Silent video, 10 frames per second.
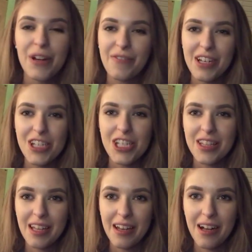we're
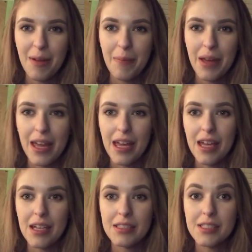finishing that up,
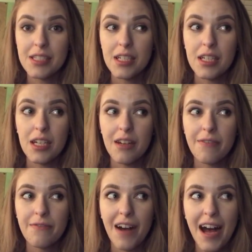and
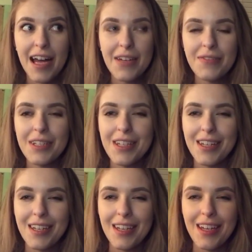5
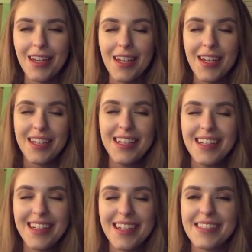
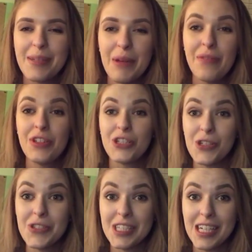is a bit of a
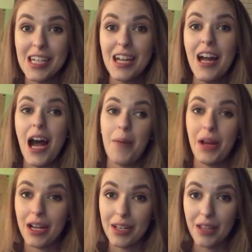doozy,
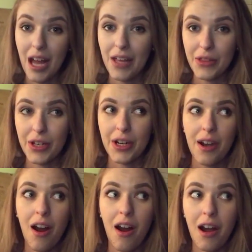I'm not gonna lie.
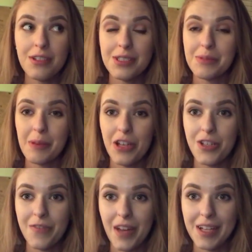There are some
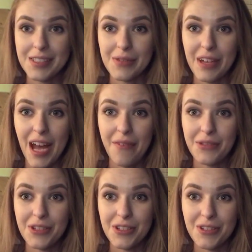special effects that we
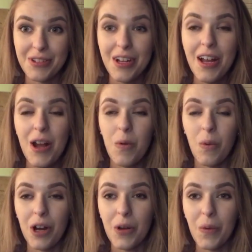have to
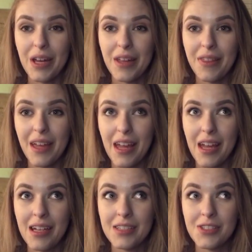work with,
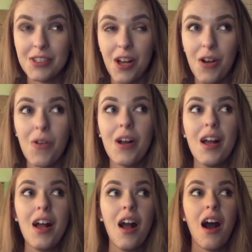and
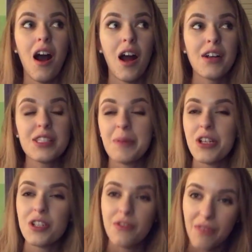so our
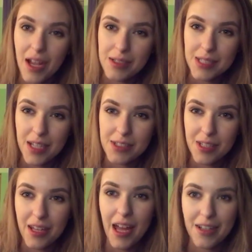special
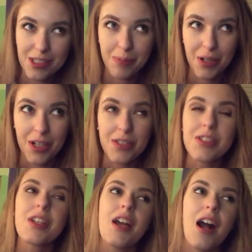effects
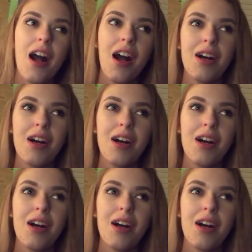experts